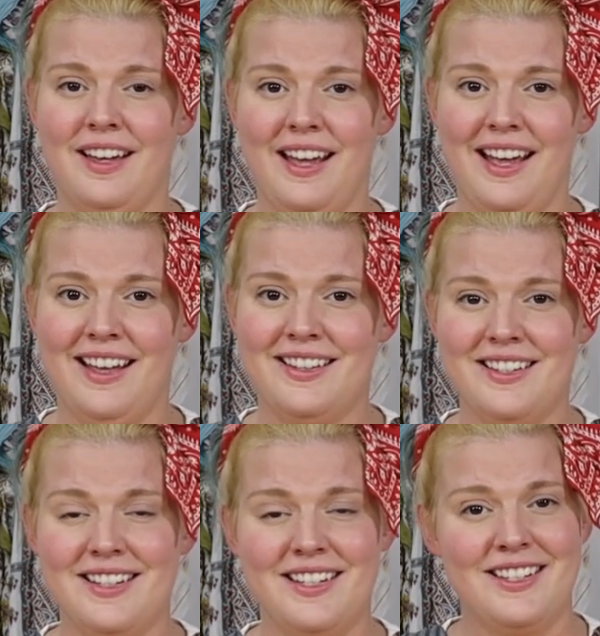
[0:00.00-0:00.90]

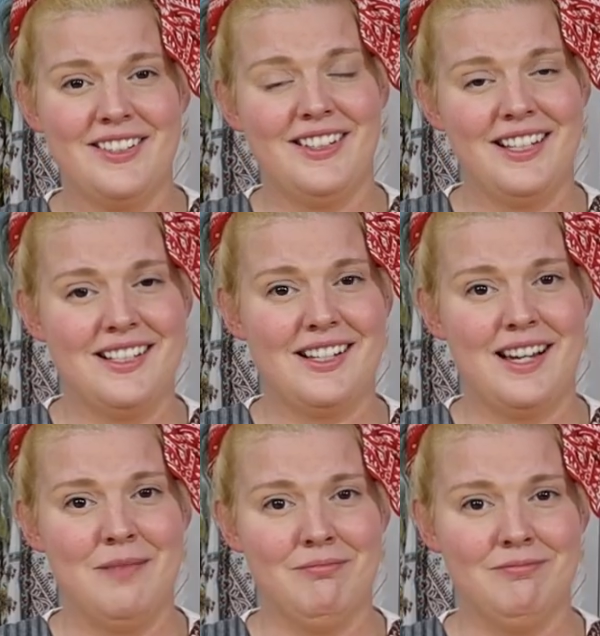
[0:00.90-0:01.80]
And until next
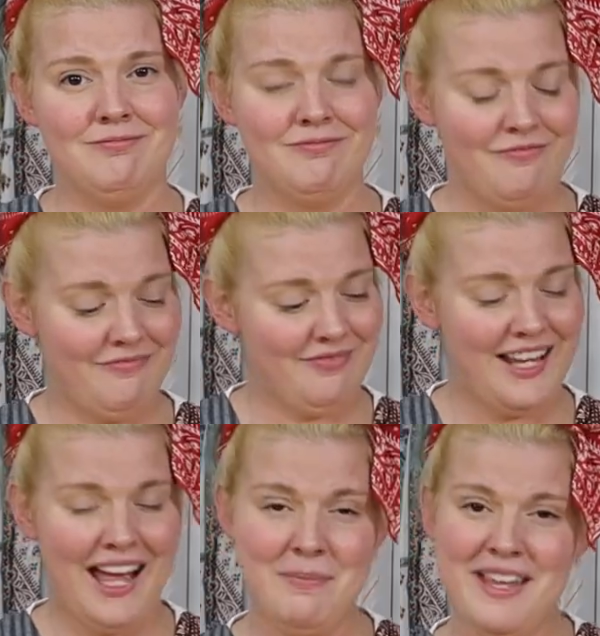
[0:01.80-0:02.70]
time,
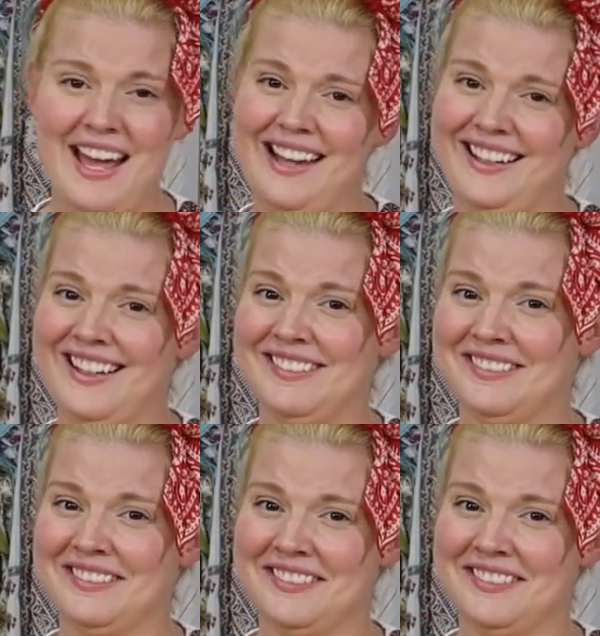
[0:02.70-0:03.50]
happy hacking!